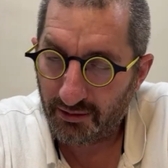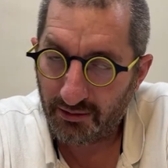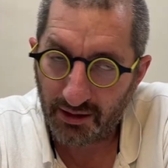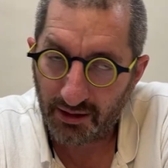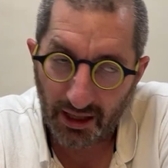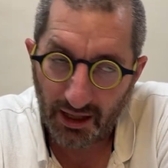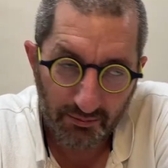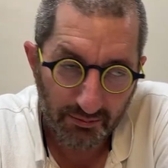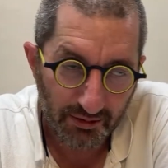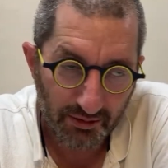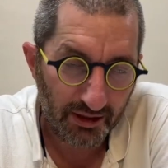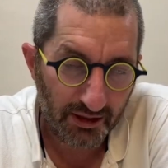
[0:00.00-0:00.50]

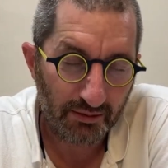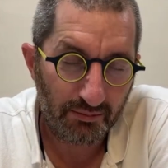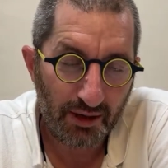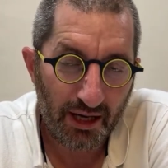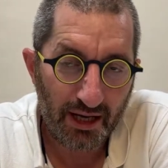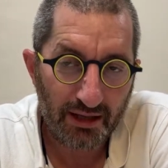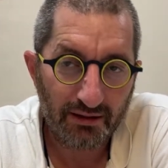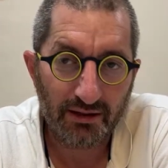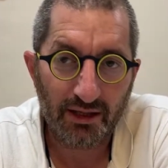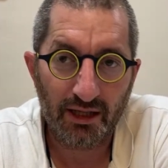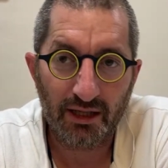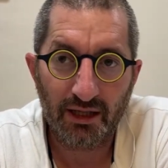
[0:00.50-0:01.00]
bringing back
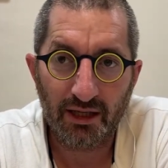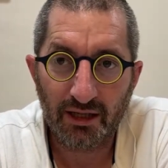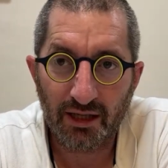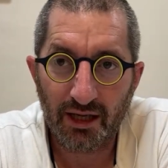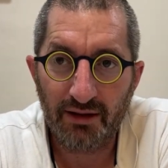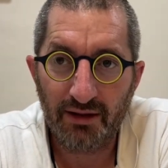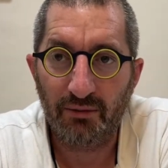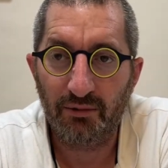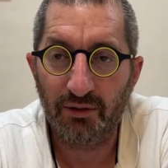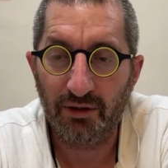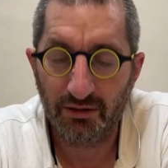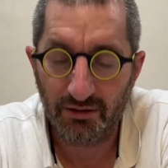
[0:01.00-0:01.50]
the halakha that
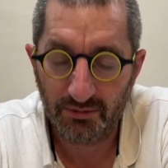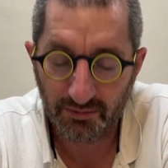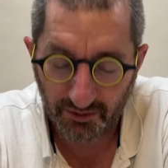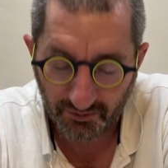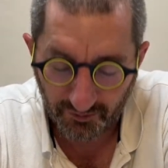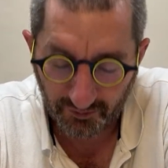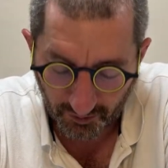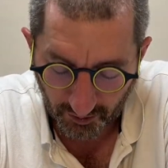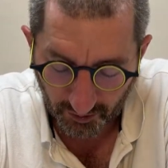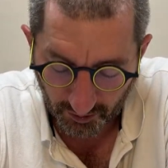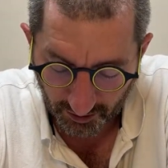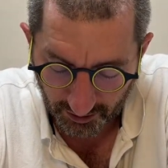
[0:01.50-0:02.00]
we learned
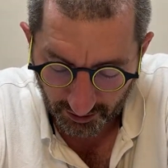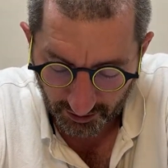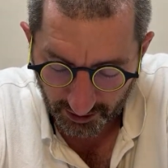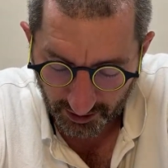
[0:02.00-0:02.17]
before.